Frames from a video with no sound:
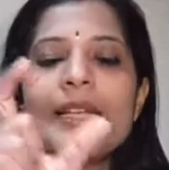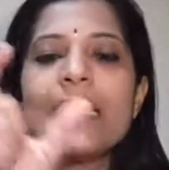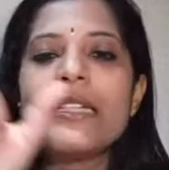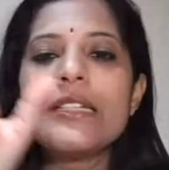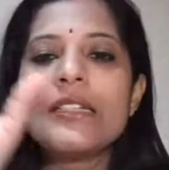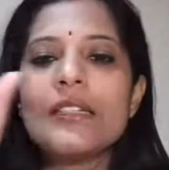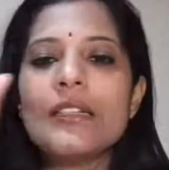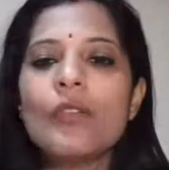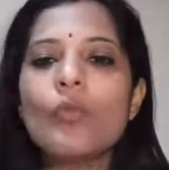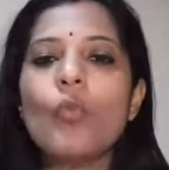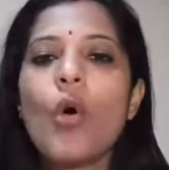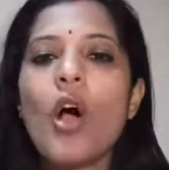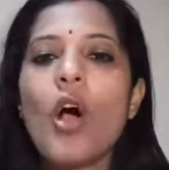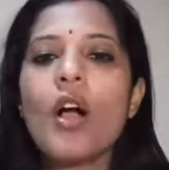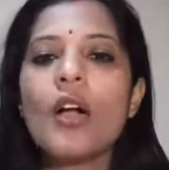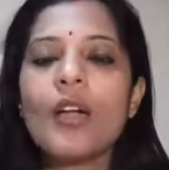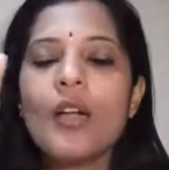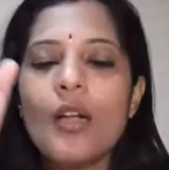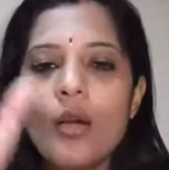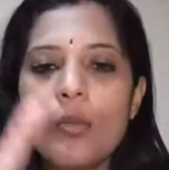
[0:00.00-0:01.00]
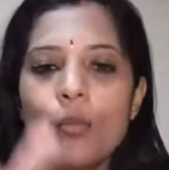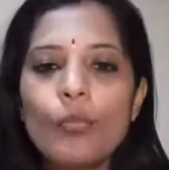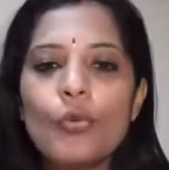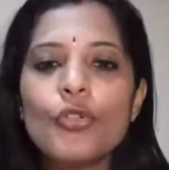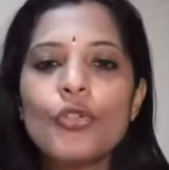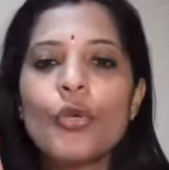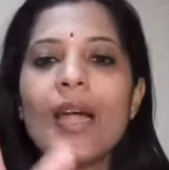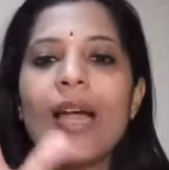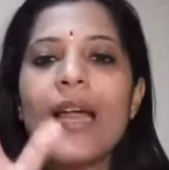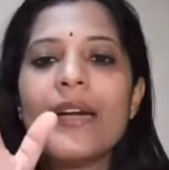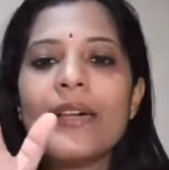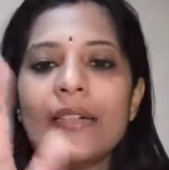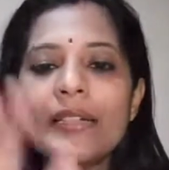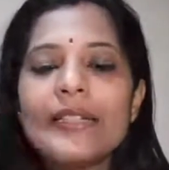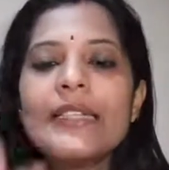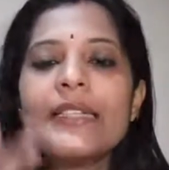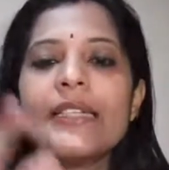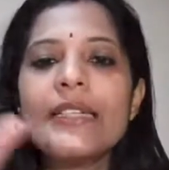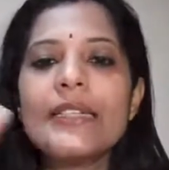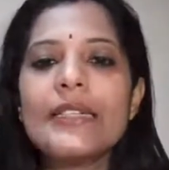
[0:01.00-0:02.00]
eat, walk, put your hand
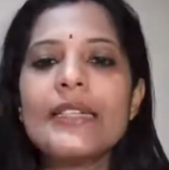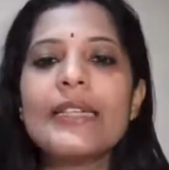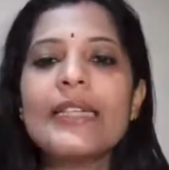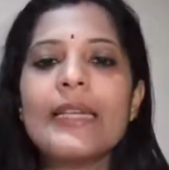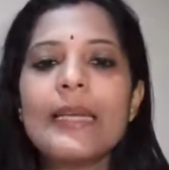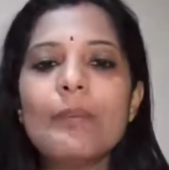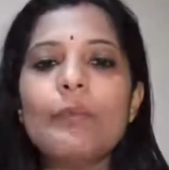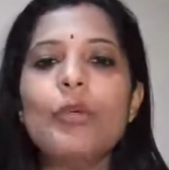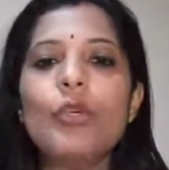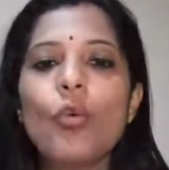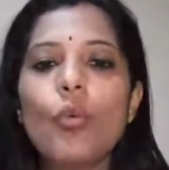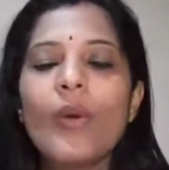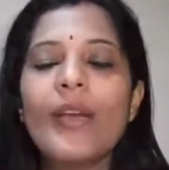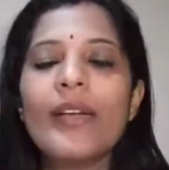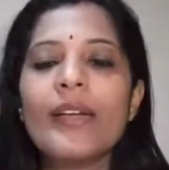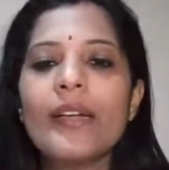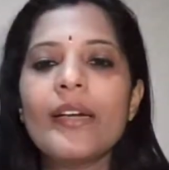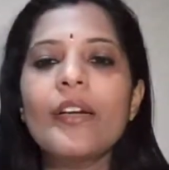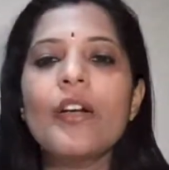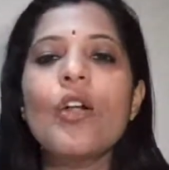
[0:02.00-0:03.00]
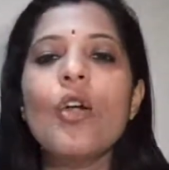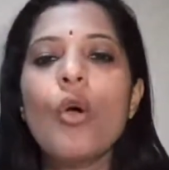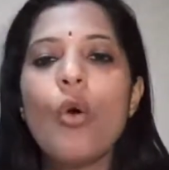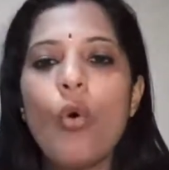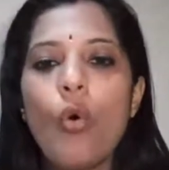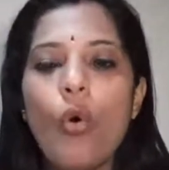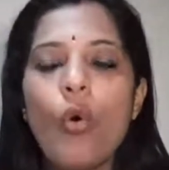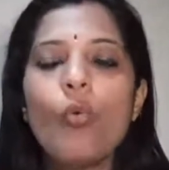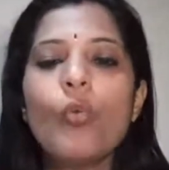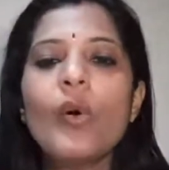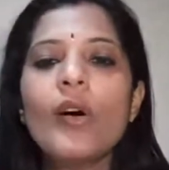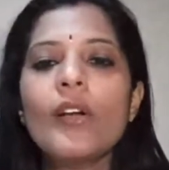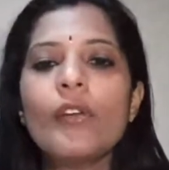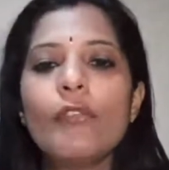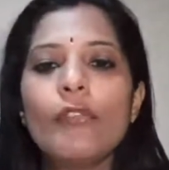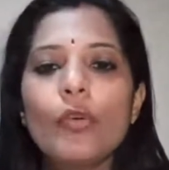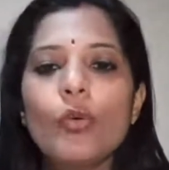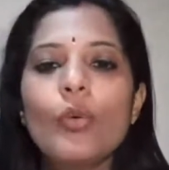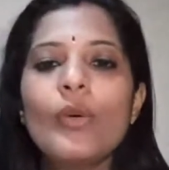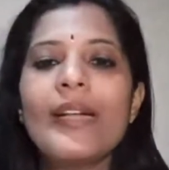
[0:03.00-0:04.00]
religiously, keep doing it over
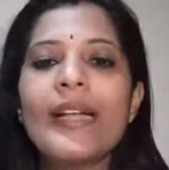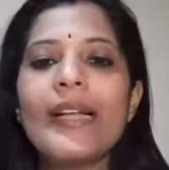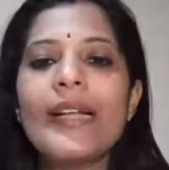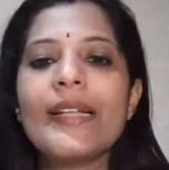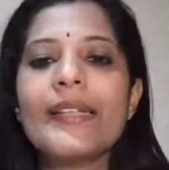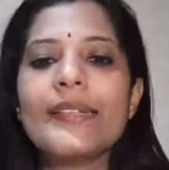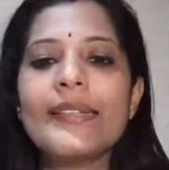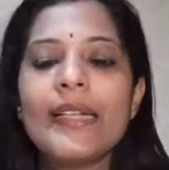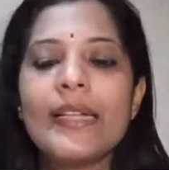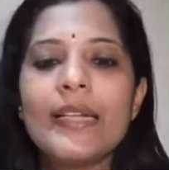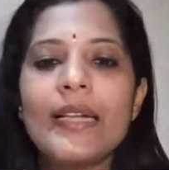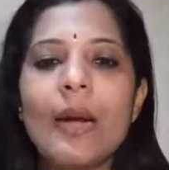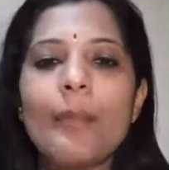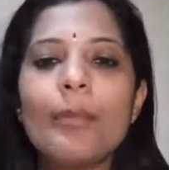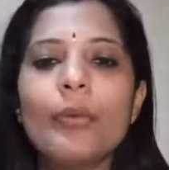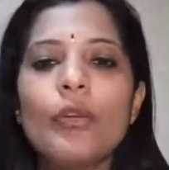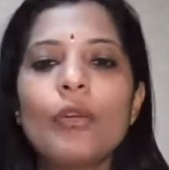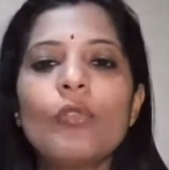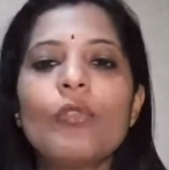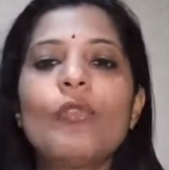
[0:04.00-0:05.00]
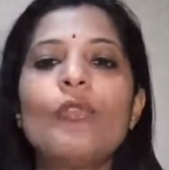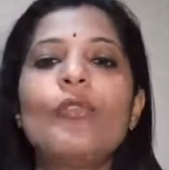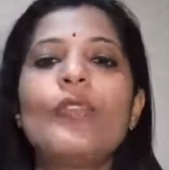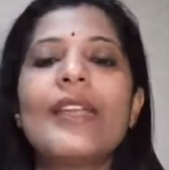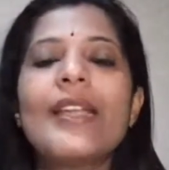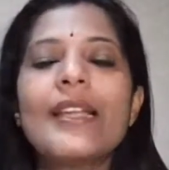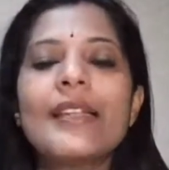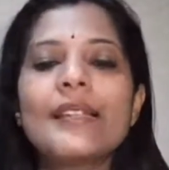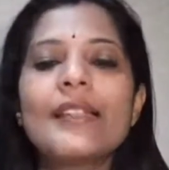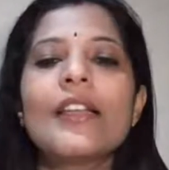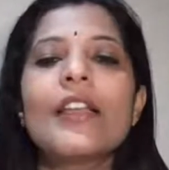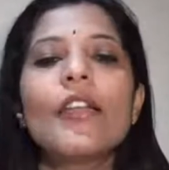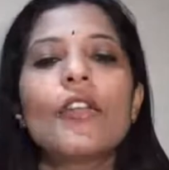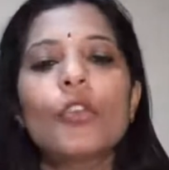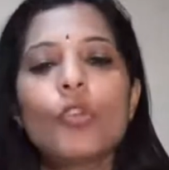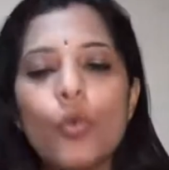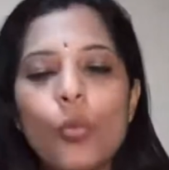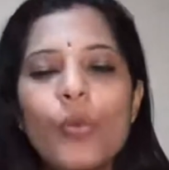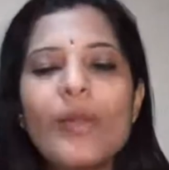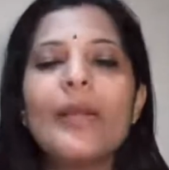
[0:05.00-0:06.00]
a few days and couple of weeks.
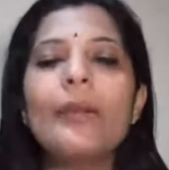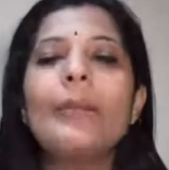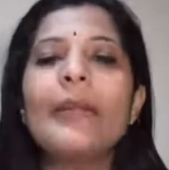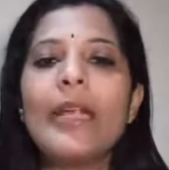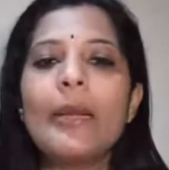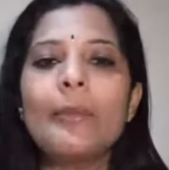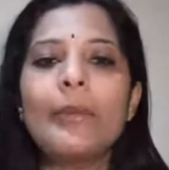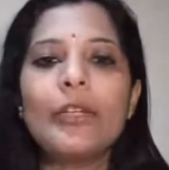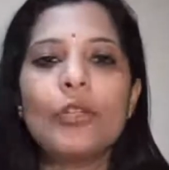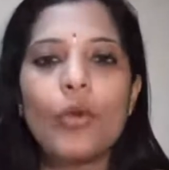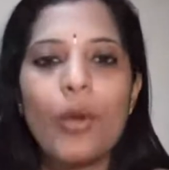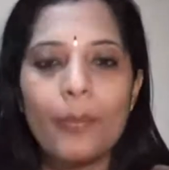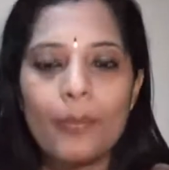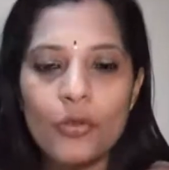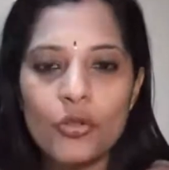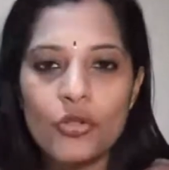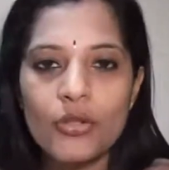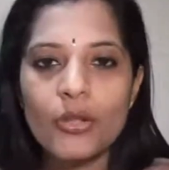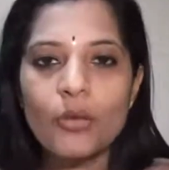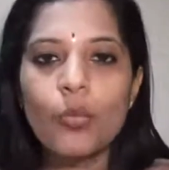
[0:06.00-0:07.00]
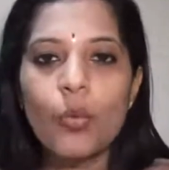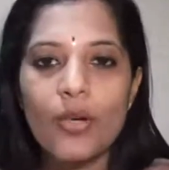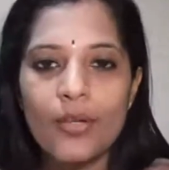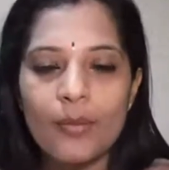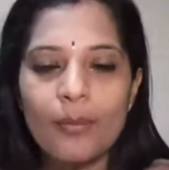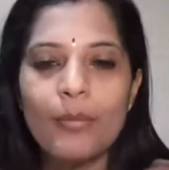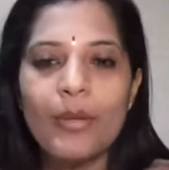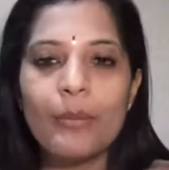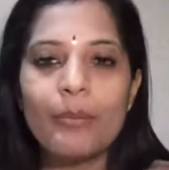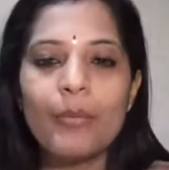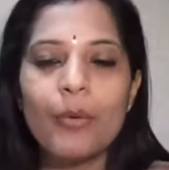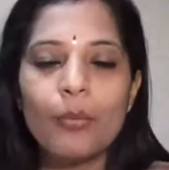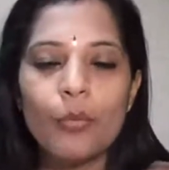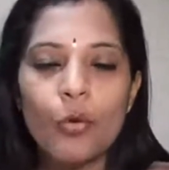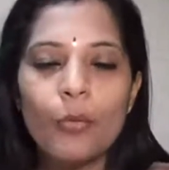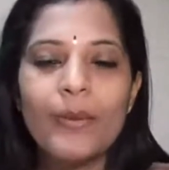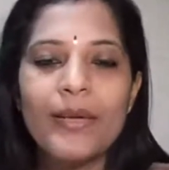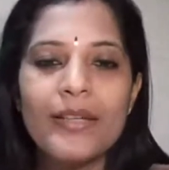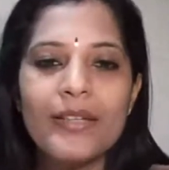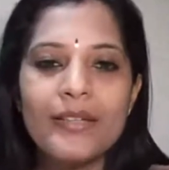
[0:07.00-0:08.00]
You will be able to appreciate what a
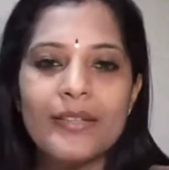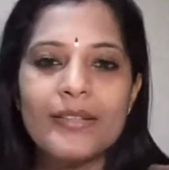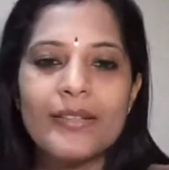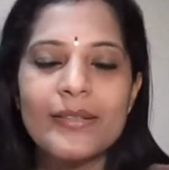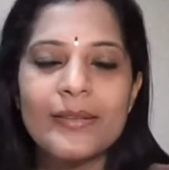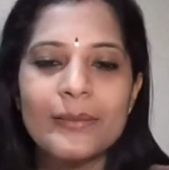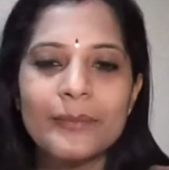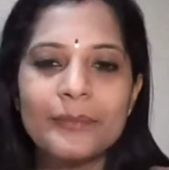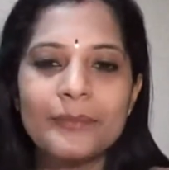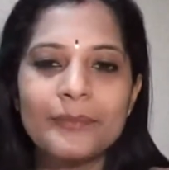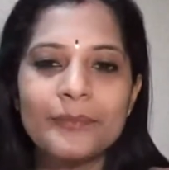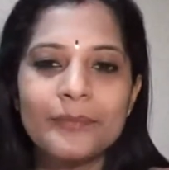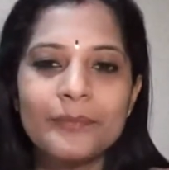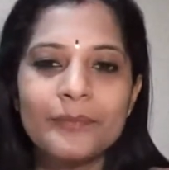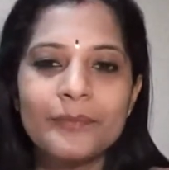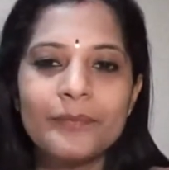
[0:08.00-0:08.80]
movement is.